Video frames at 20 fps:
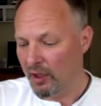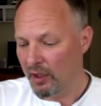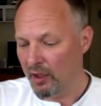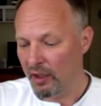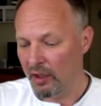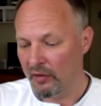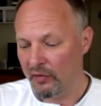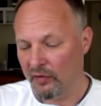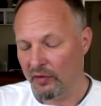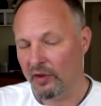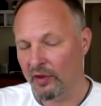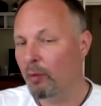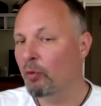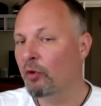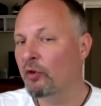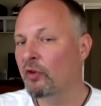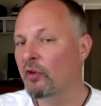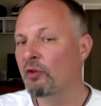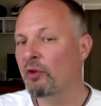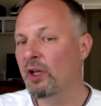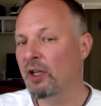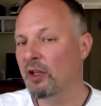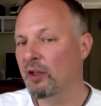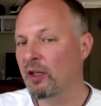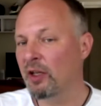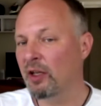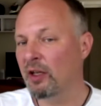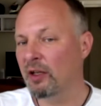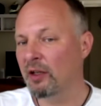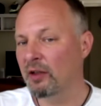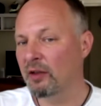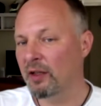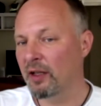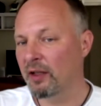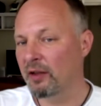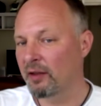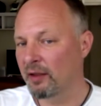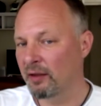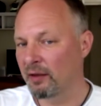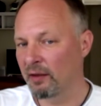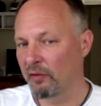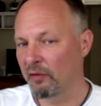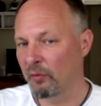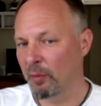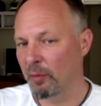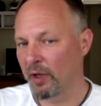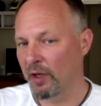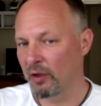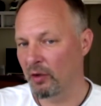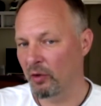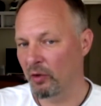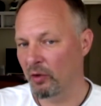is demonstrating that he lives by those